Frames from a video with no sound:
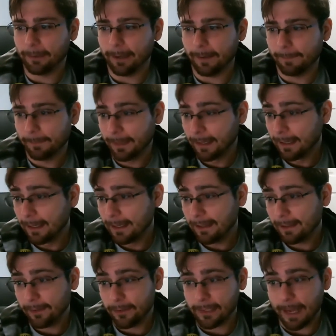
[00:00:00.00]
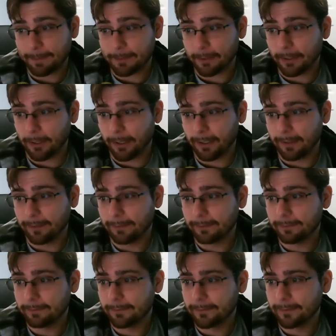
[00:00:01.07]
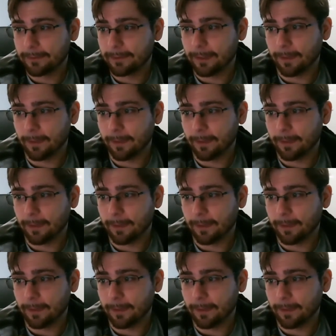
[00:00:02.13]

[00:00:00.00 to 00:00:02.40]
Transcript: "Well, those apps are gone." Yeah.